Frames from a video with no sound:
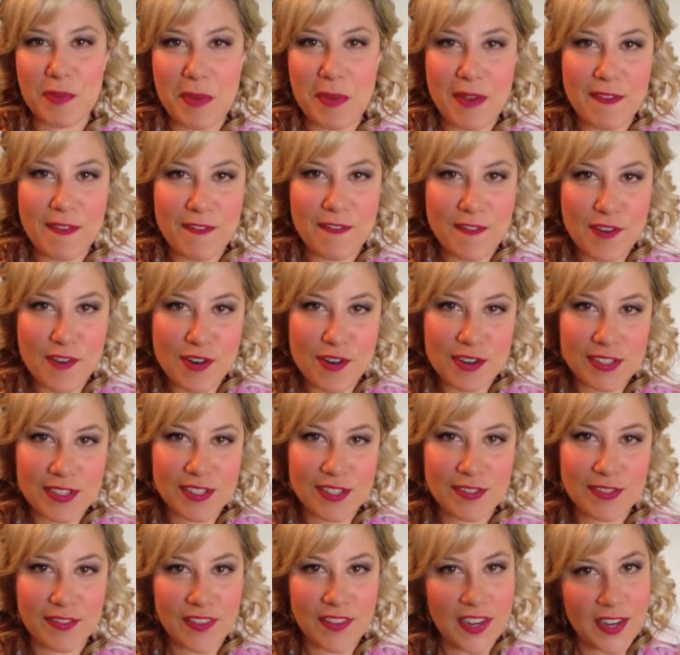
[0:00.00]
my first
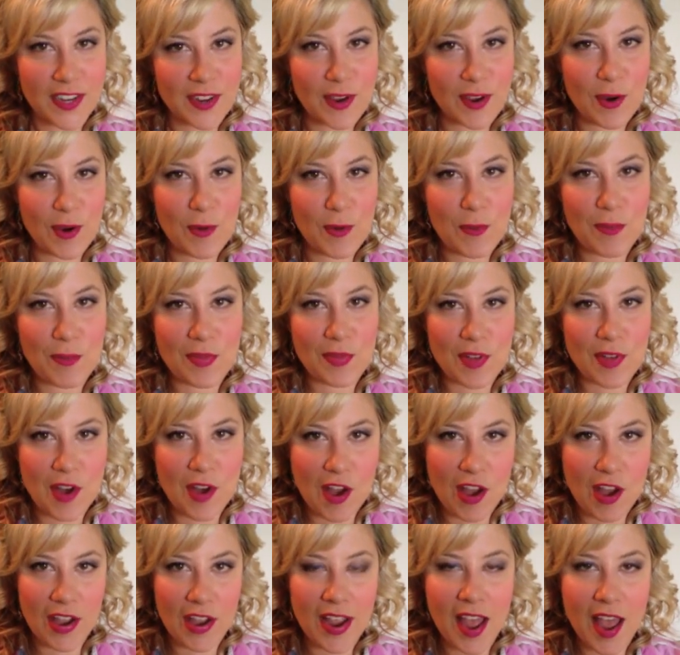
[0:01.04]
video blog,